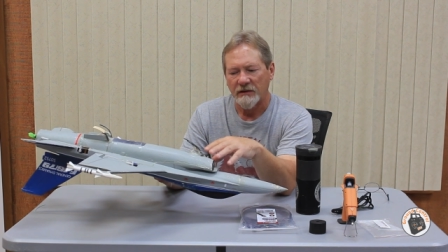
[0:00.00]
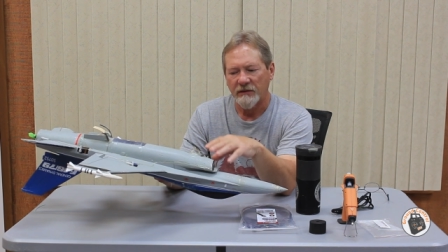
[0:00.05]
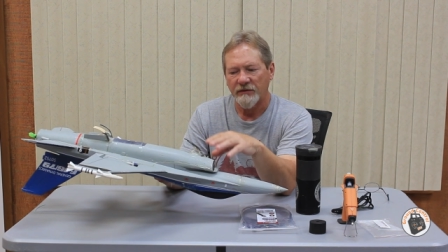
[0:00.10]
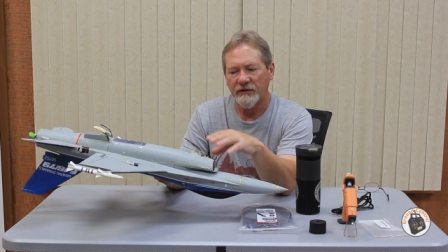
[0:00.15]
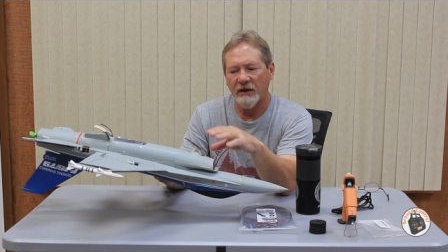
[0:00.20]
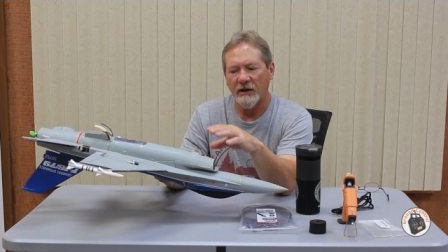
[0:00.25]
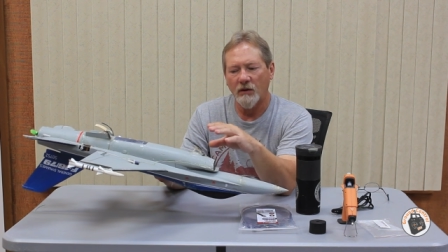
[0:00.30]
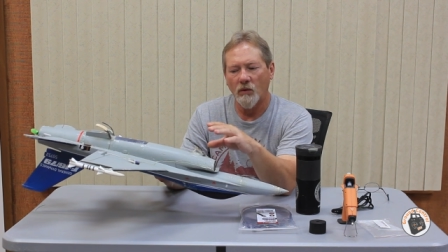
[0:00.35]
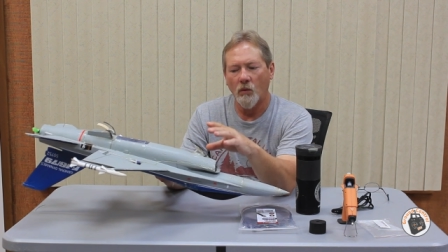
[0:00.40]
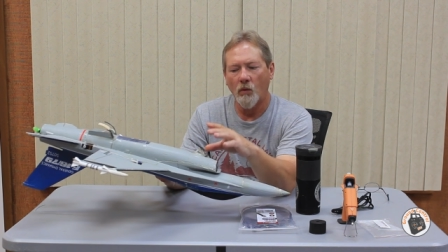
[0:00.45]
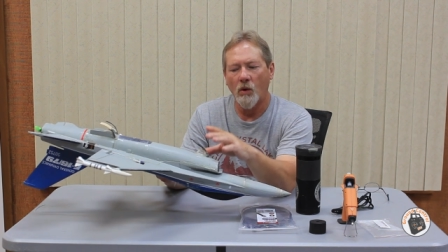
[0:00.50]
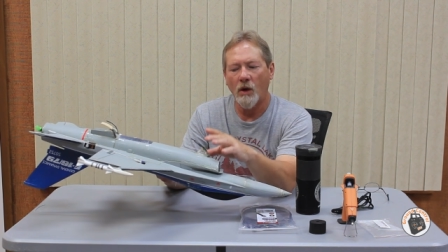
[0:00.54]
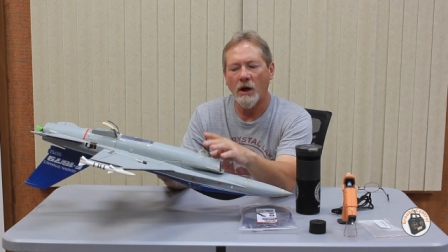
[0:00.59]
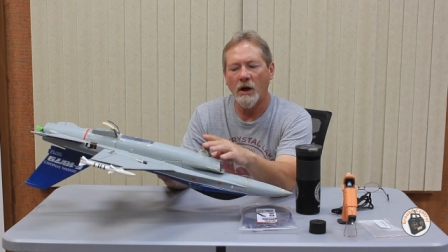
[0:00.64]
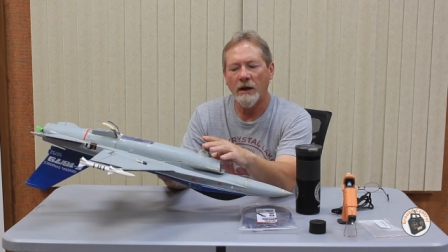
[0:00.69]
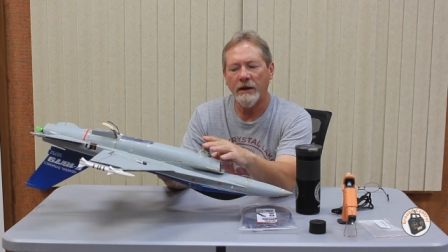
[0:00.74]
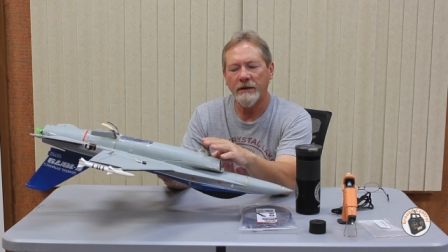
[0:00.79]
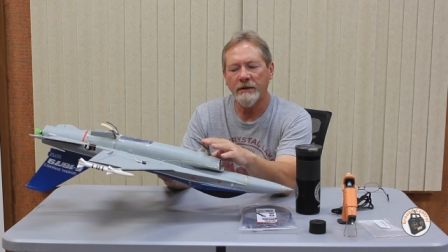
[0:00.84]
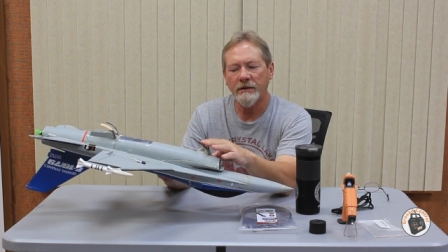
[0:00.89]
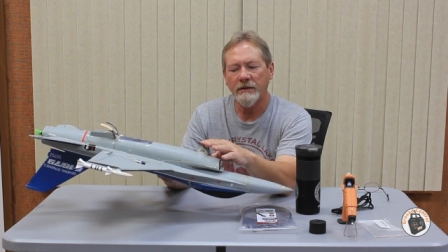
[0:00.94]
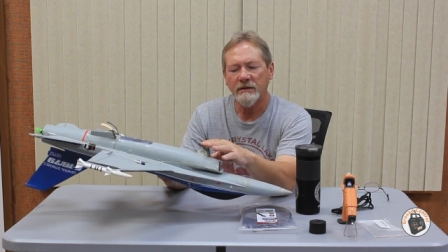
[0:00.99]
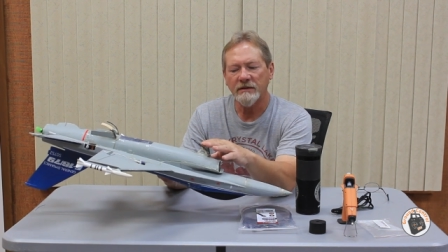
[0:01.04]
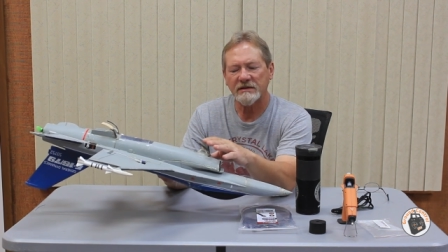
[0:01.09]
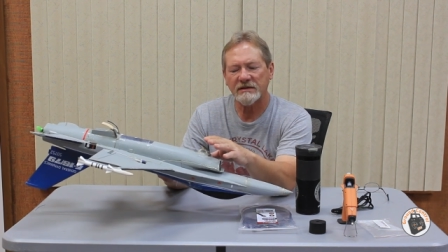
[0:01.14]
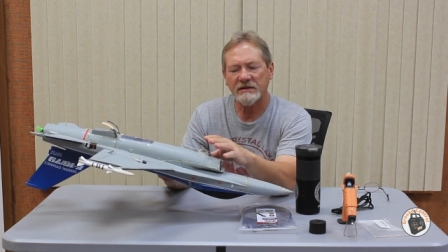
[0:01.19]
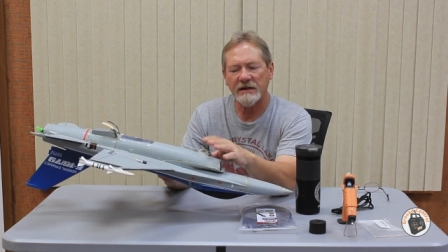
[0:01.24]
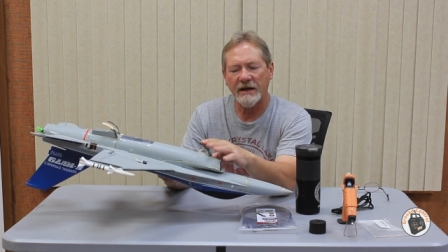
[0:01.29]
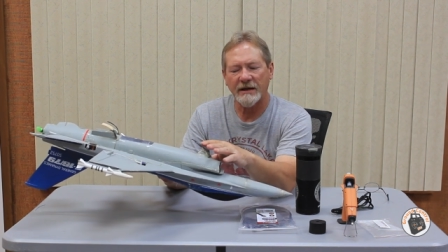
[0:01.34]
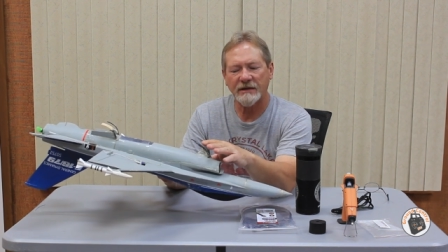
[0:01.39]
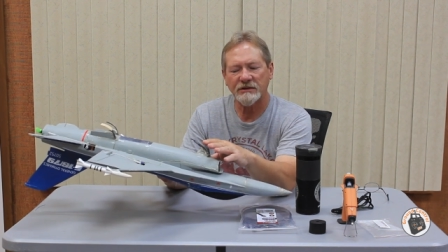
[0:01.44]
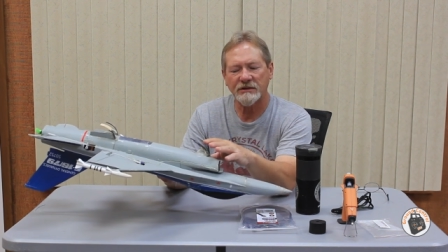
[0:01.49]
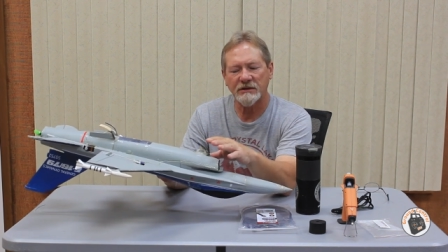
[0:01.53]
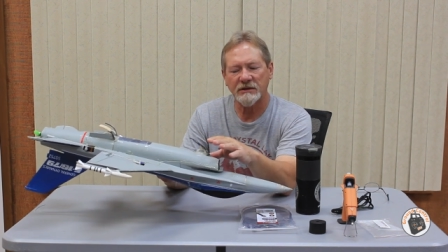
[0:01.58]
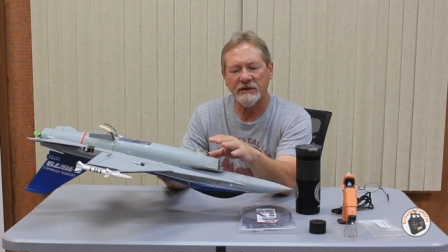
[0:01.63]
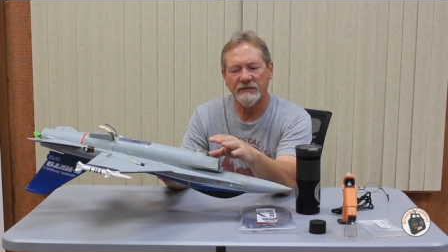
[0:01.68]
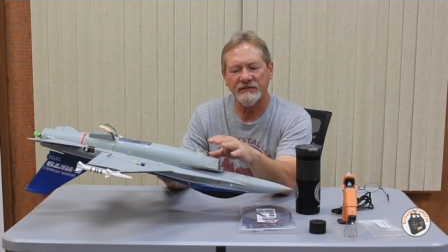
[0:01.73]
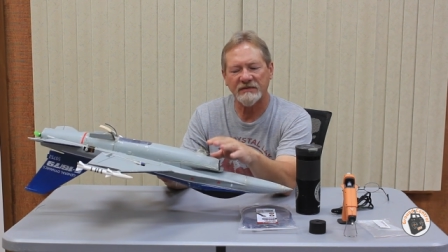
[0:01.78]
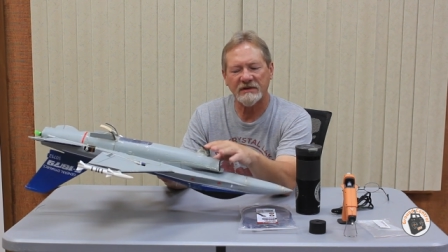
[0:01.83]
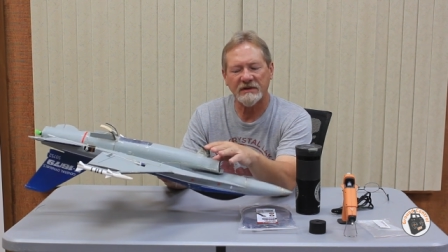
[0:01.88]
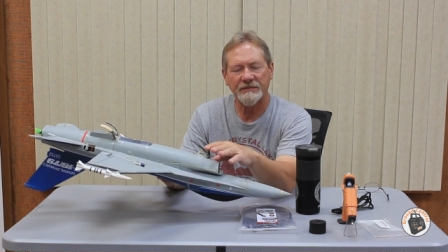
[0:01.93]
that one section
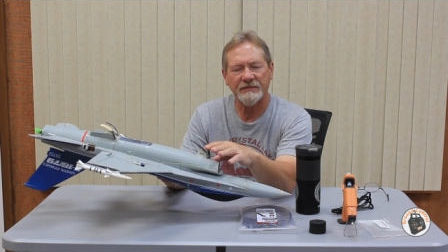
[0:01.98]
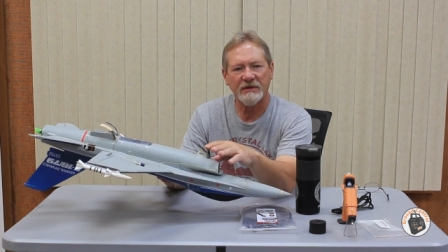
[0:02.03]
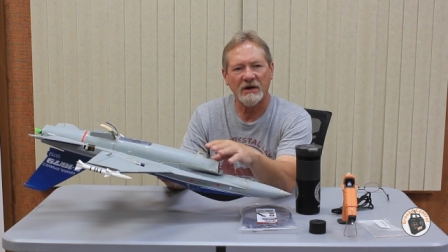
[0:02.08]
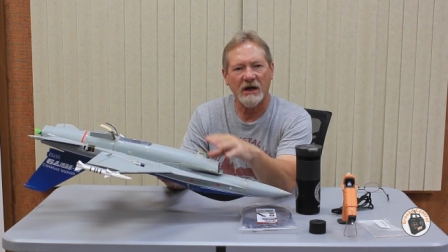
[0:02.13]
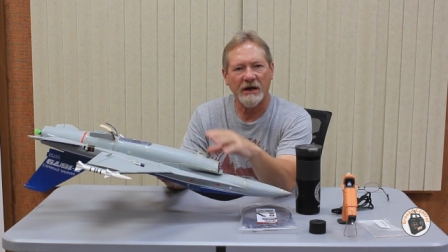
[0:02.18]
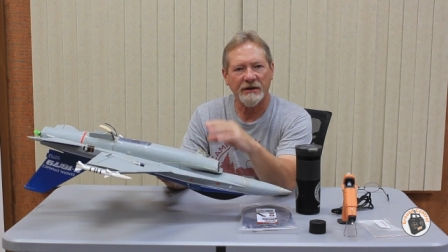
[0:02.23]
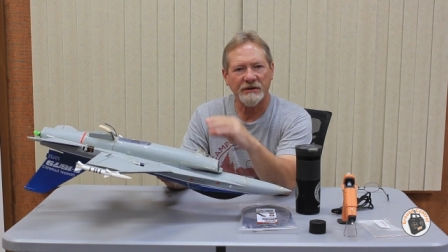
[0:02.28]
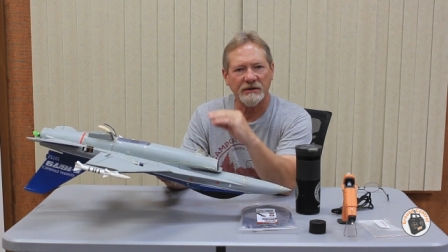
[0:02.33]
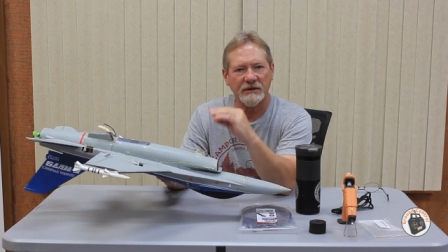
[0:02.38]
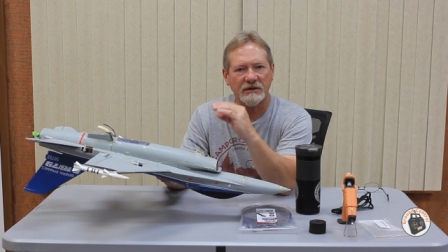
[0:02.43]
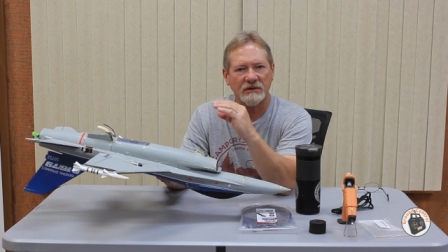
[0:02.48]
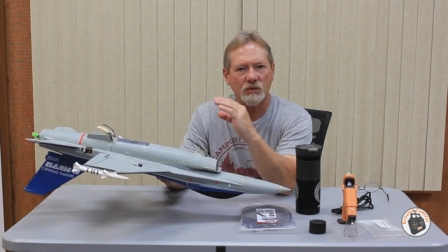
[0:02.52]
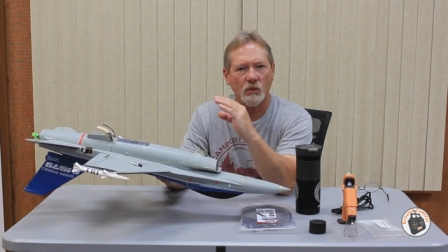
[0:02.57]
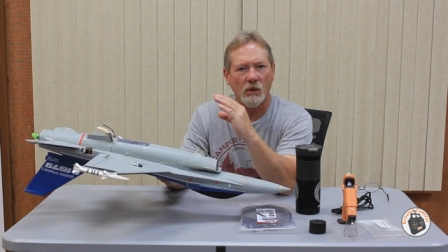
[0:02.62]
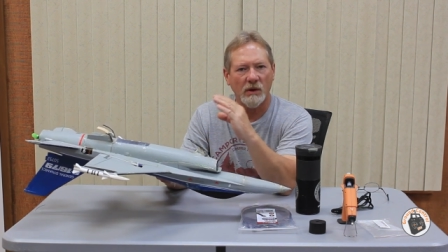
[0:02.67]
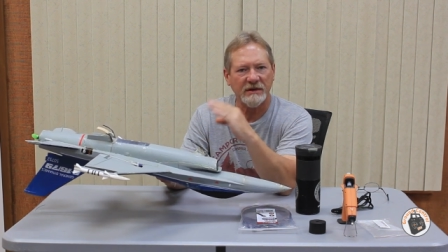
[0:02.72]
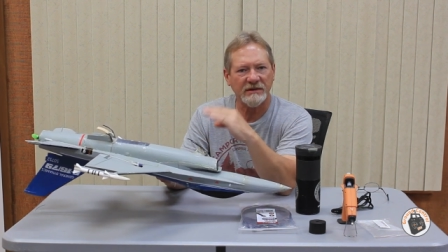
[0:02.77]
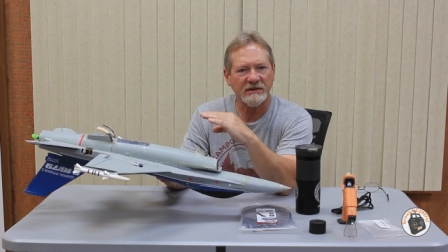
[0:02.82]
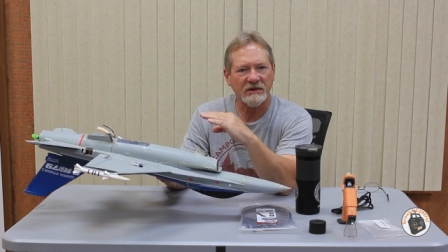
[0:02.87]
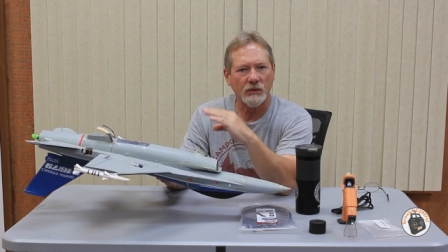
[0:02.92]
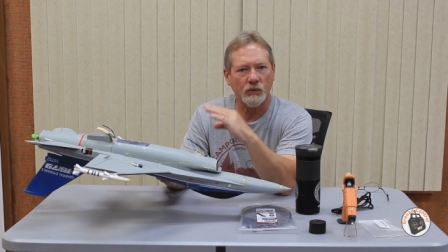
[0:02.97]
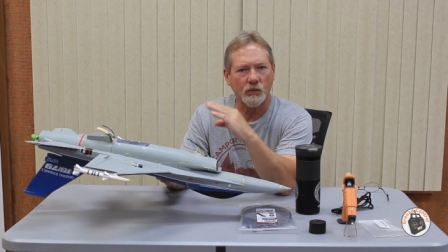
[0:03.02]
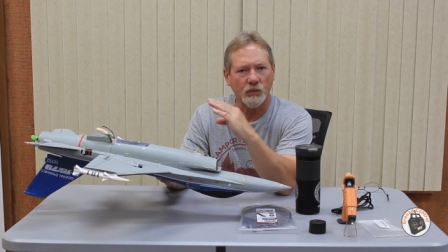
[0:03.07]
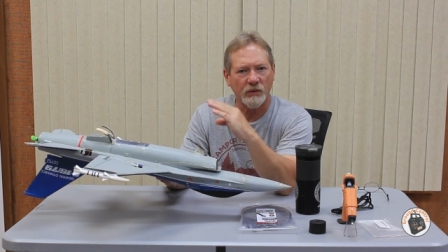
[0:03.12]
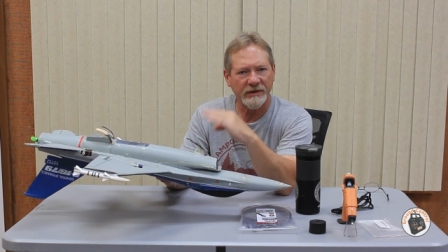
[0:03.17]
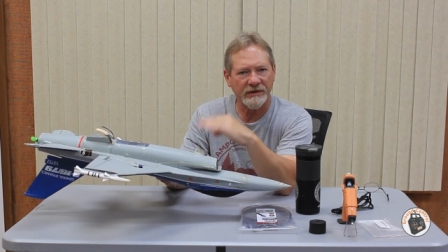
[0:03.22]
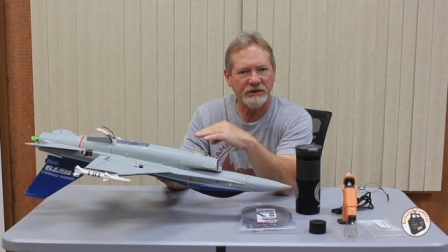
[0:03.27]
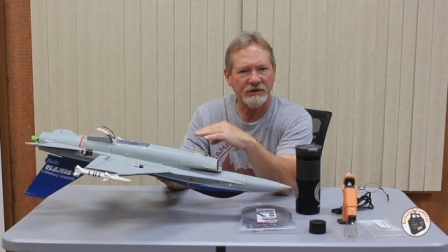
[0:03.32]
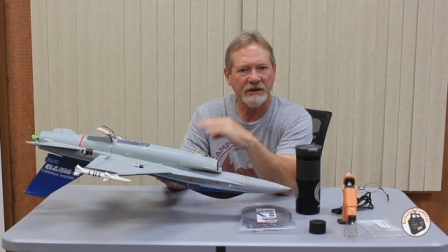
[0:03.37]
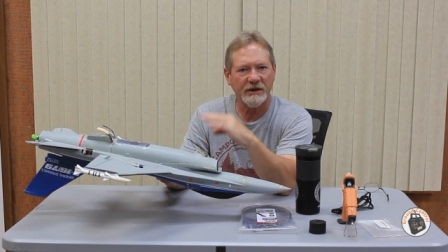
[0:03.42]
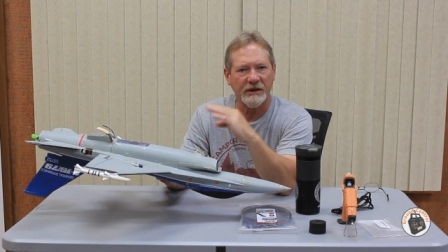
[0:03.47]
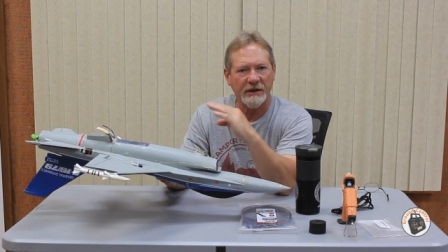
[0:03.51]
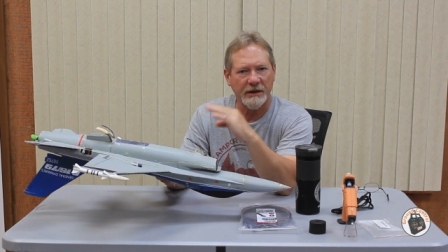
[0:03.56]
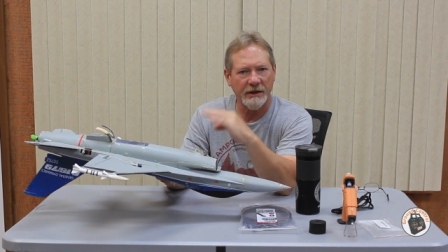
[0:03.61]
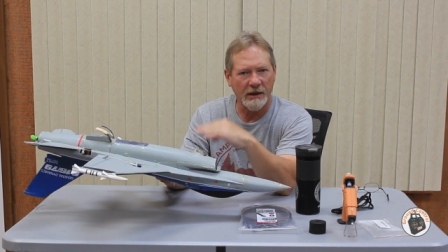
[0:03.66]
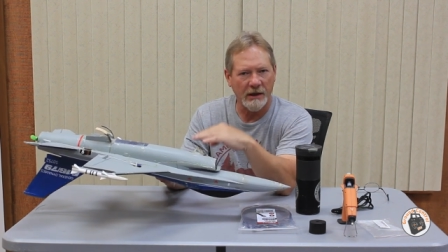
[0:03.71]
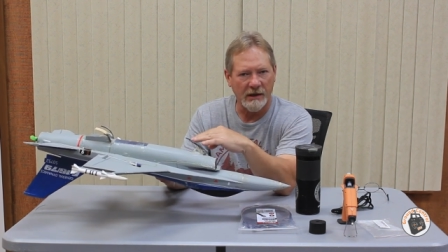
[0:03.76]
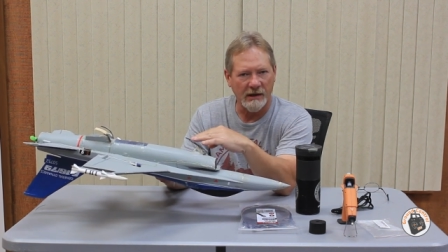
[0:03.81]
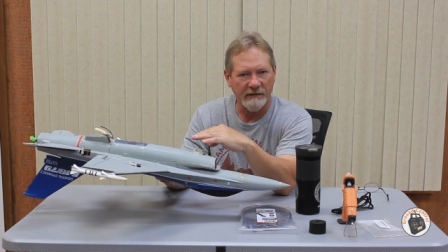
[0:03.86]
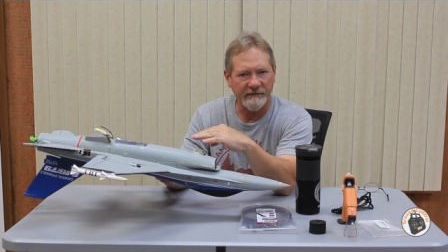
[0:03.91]
of zip tie just wasn't rigid
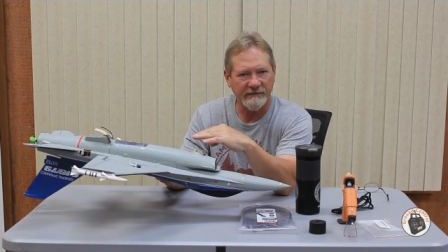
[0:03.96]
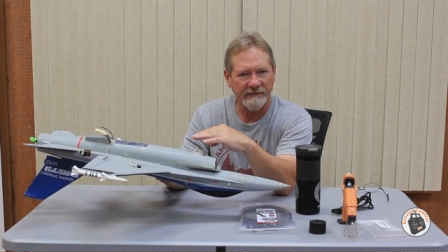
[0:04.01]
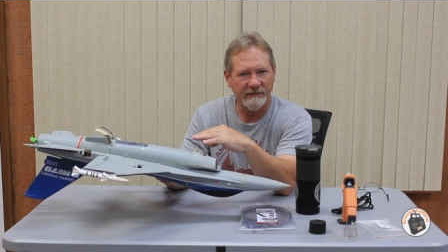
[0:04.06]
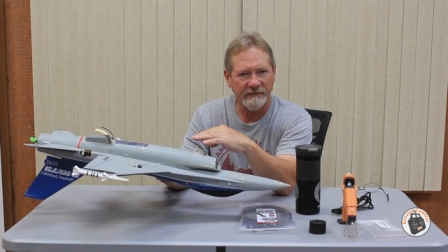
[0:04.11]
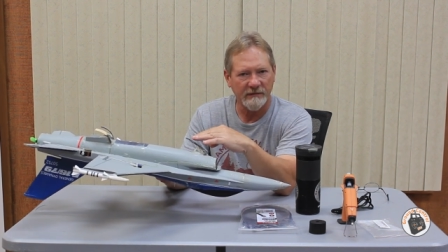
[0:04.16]
enough.